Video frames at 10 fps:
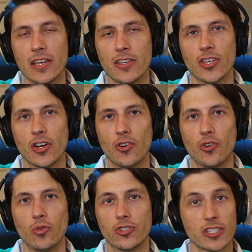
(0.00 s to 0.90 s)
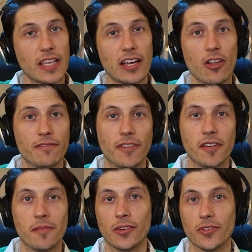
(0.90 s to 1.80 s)
So just like all the
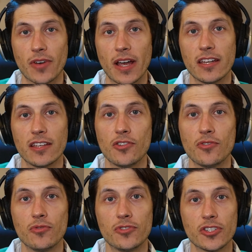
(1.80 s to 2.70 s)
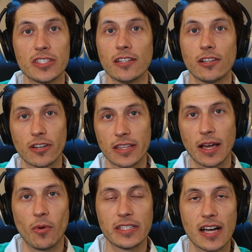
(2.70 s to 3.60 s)
fundamentals, right? You just need to learn it
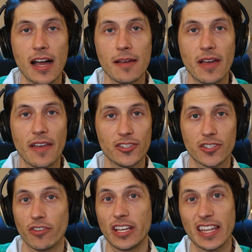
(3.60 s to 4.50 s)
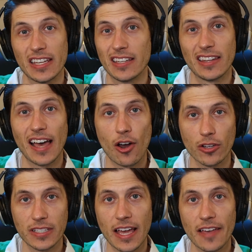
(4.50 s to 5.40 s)
that one time and then just forget that
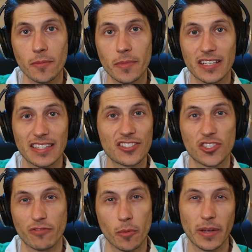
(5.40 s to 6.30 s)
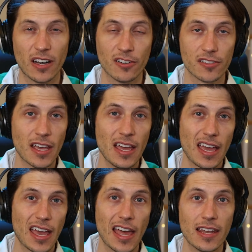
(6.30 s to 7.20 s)
altogether, because that's just for beginners.
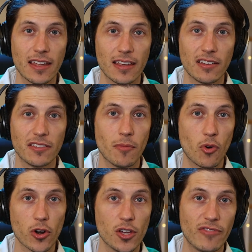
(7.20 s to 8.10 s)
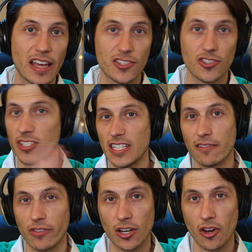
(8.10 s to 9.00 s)
And the more you advance, you need
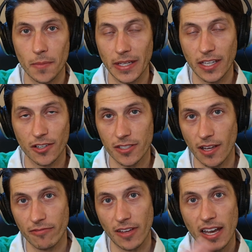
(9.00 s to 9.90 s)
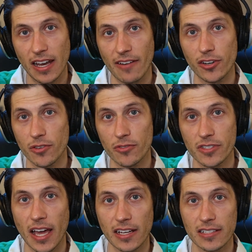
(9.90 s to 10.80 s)
to forget all the beginner stuff and never use
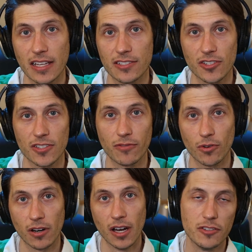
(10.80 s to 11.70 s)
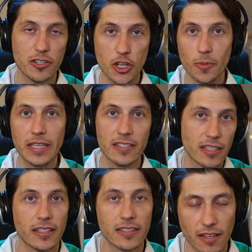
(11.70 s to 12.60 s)
that, because that's just for newbies
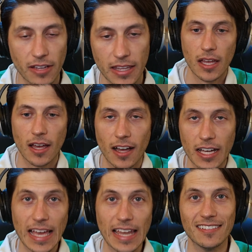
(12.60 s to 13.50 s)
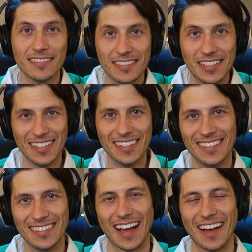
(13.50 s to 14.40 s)
and stuff like that. Again,
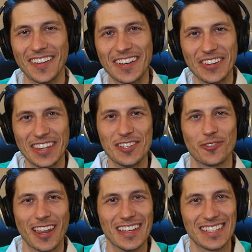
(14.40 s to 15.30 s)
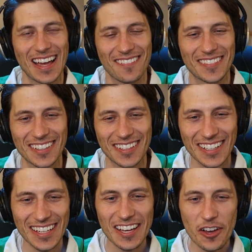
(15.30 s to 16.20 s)
I feel like with each one of these, I have to
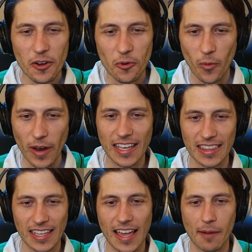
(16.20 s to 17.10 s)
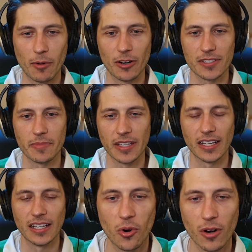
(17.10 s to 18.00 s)
wink at the camera or
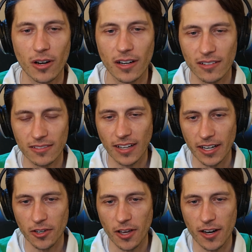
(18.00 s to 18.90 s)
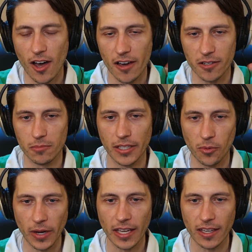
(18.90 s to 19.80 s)
something, or I don't know how to
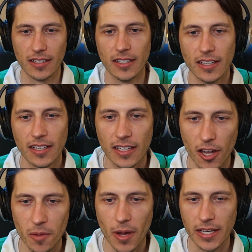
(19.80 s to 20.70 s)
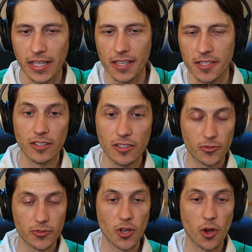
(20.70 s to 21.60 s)
audibly wink on a podcast.
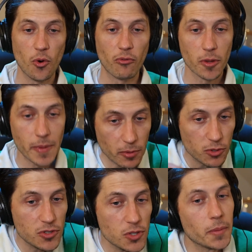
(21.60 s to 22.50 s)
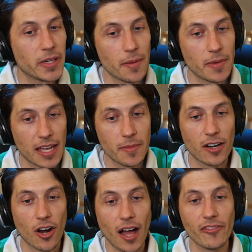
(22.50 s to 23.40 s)
So for the people who do want to become an
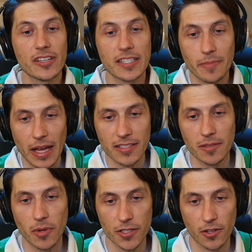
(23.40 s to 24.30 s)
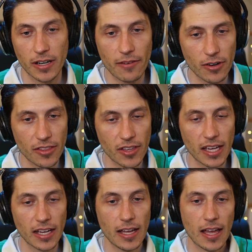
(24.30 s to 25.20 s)
animator, obviously bouncing balls are in
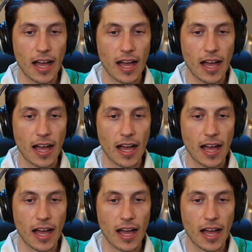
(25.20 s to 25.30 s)
everything.